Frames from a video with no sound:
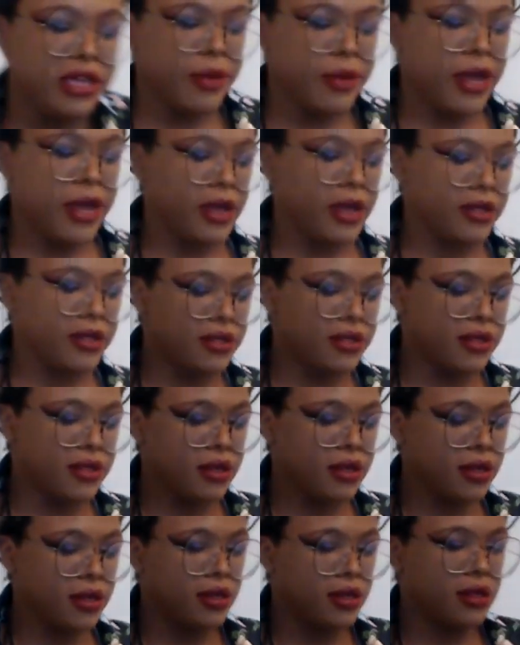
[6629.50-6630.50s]
the
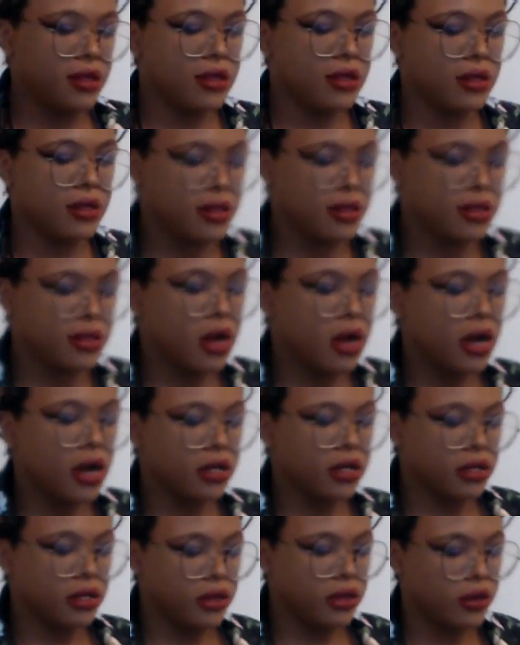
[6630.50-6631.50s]
best
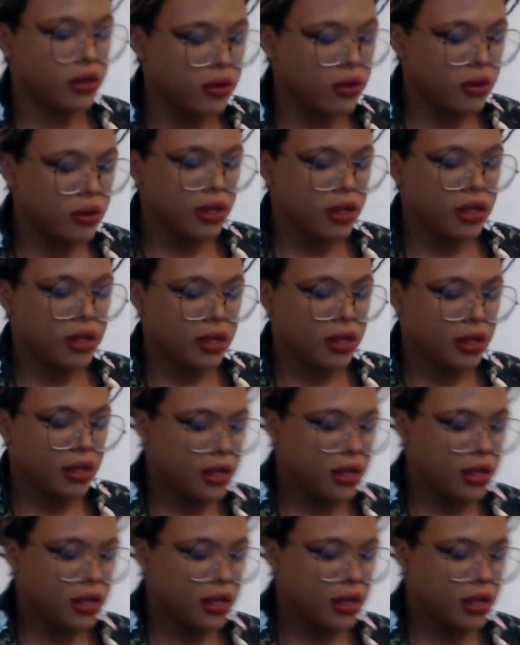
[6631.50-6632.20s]
sock glue